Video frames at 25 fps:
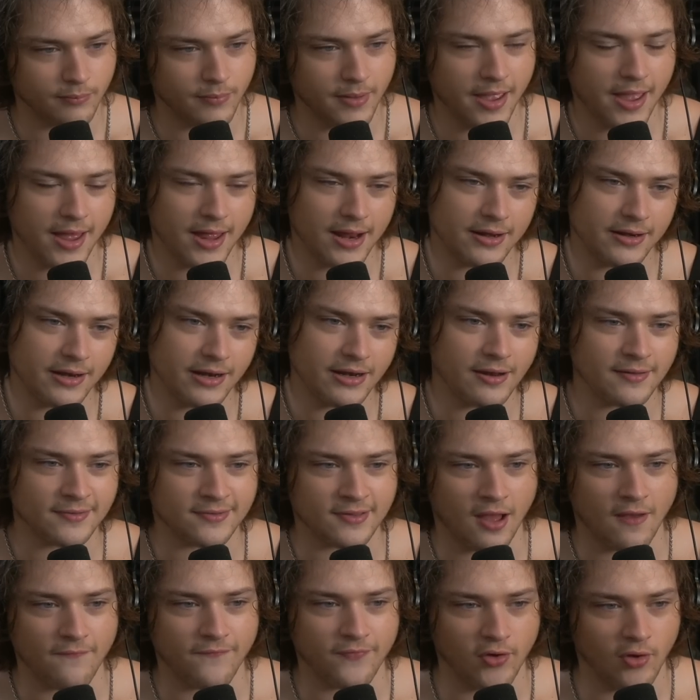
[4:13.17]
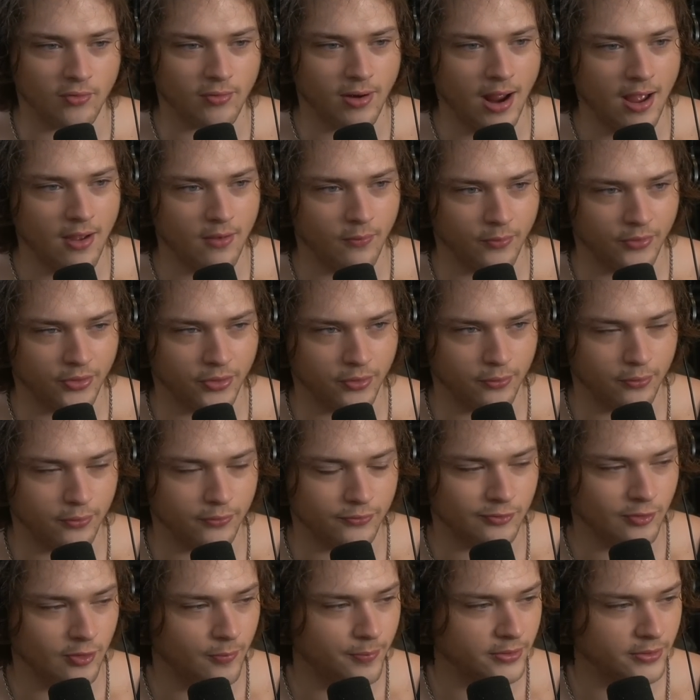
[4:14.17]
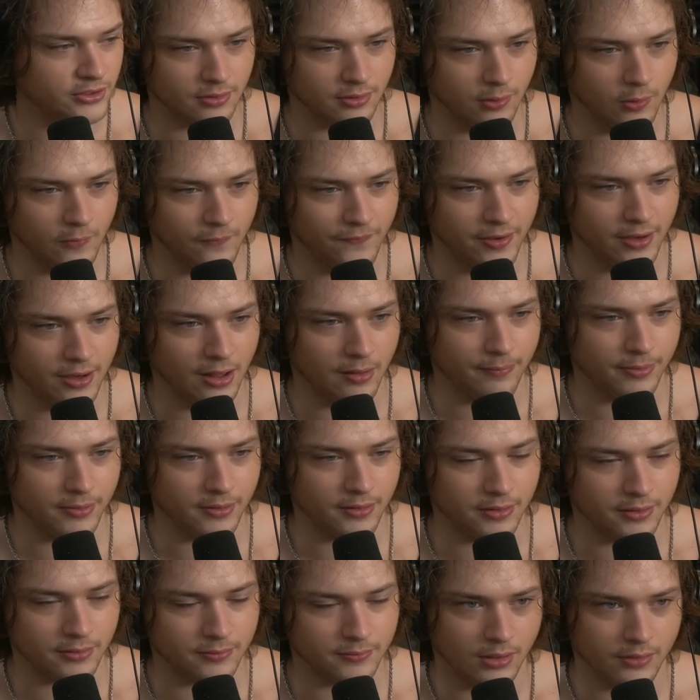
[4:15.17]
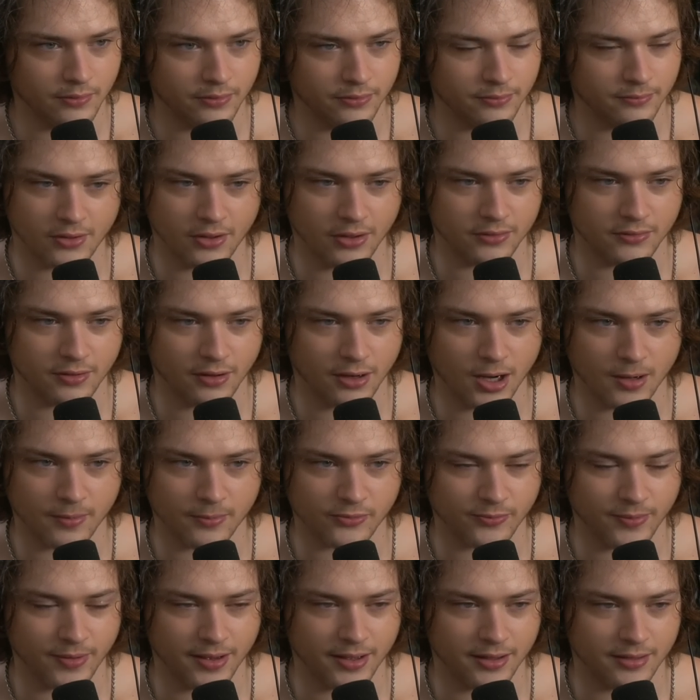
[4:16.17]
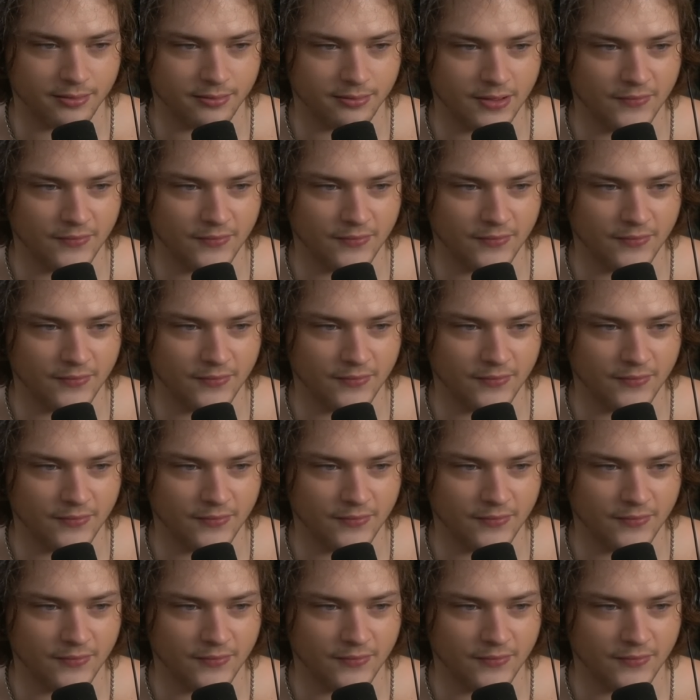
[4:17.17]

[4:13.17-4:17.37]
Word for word: Man, it does not feel right with Usopp and Luffy not being on good terms, man.